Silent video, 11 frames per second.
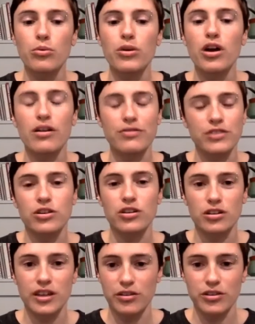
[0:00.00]
we often
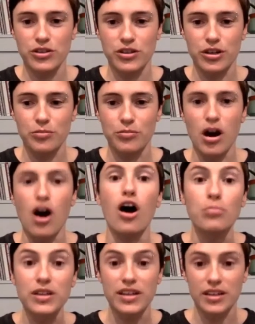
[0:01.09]
hear the term
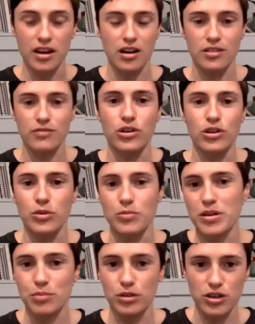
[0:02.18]
obligate carnivore when
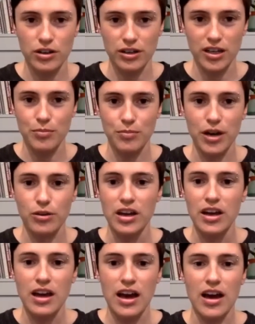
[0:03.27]
people are talking about
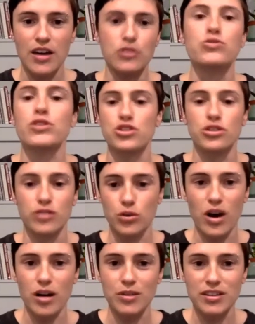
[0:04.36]
nutritional
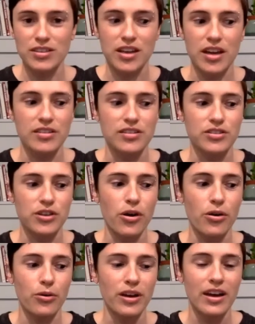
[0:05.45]
requirements. And
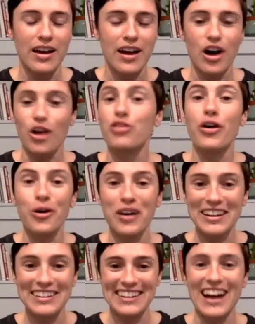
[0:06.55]
so although
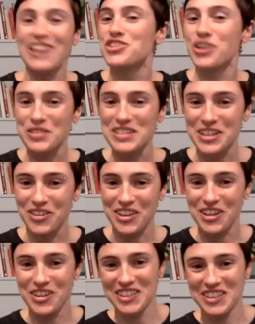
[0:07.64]
I don't deal with
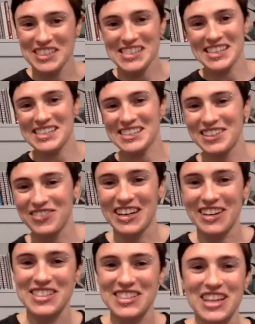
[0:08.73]
humans, that's a little bit
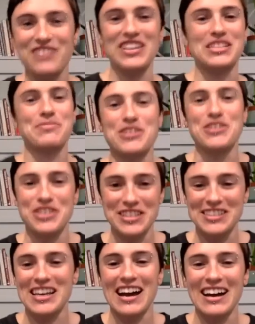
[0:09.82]
outside of my
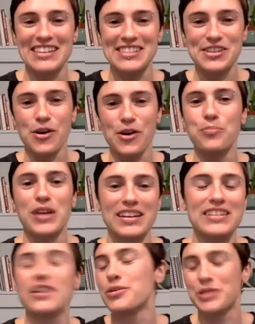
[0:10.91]
species scope, but I can
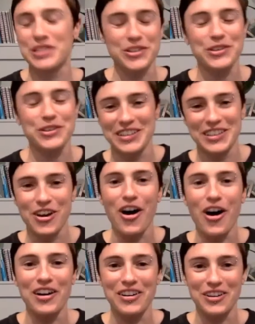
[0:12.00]
tell you we're certainly not
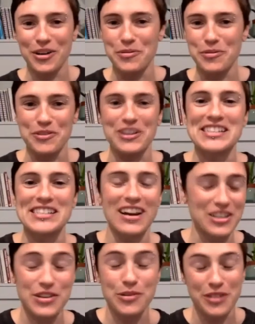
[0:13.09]
herbivores,
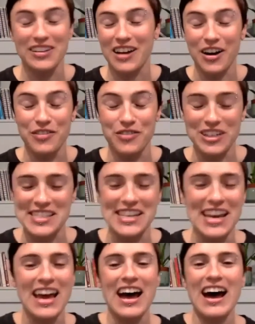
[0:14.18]
or sorry, we're not carnivores.